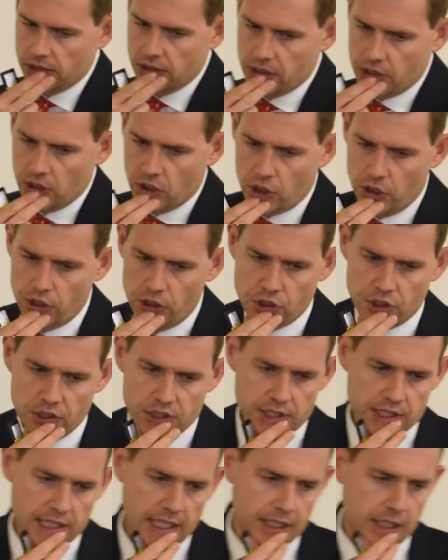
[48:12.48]
of
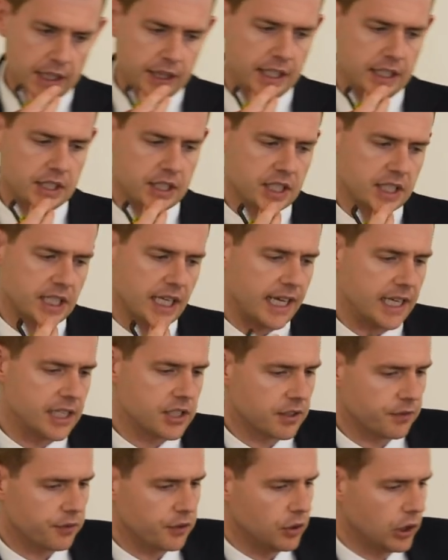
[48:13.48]
conclusions, the other thing to say
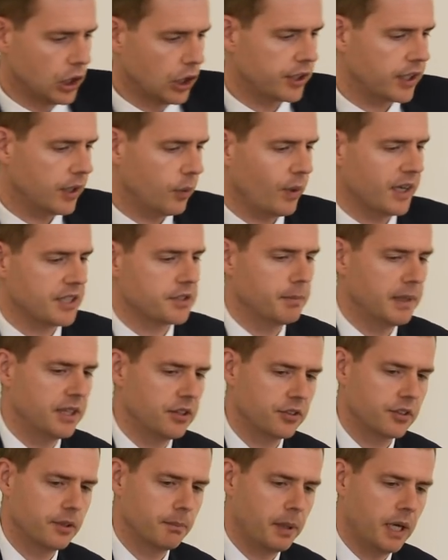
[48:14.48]
is if you look at
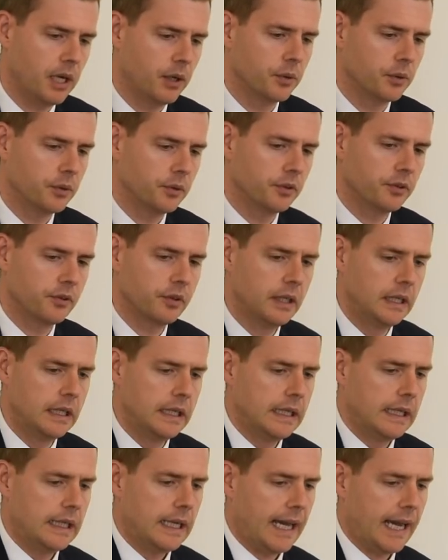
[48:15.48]
Westminster polls
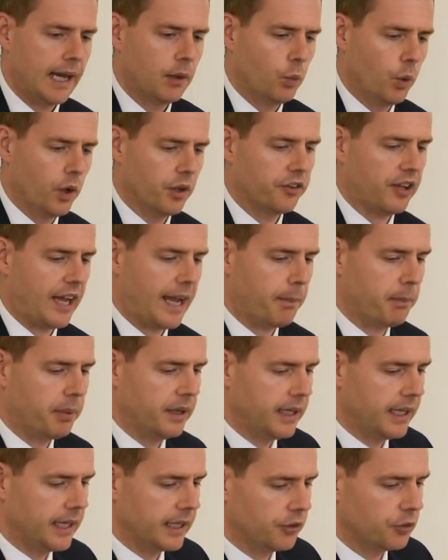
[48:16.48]
and what's
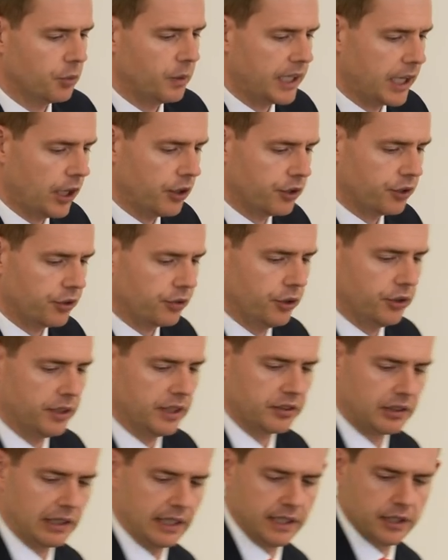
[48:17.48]
happening as we go through
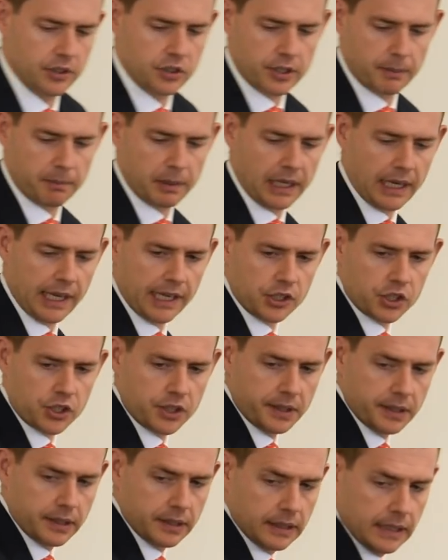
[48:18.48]
this leadership
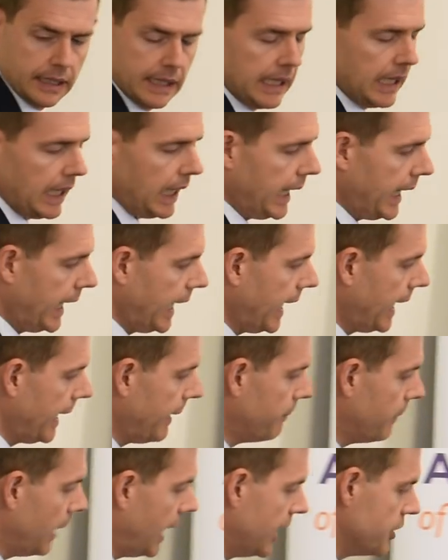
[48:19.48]
election,
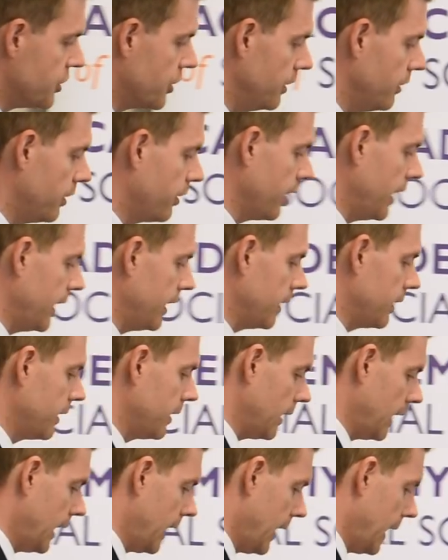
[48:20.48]
I do
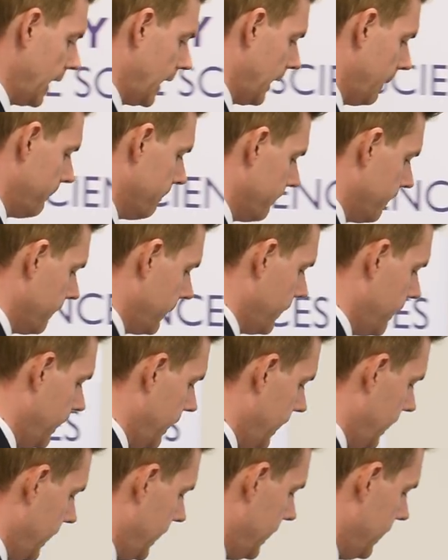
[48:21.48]
think
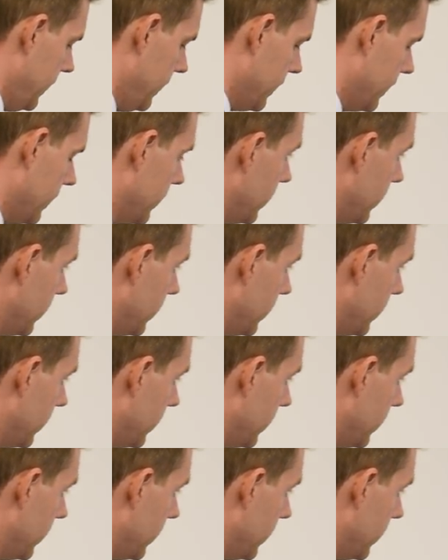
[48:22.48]
the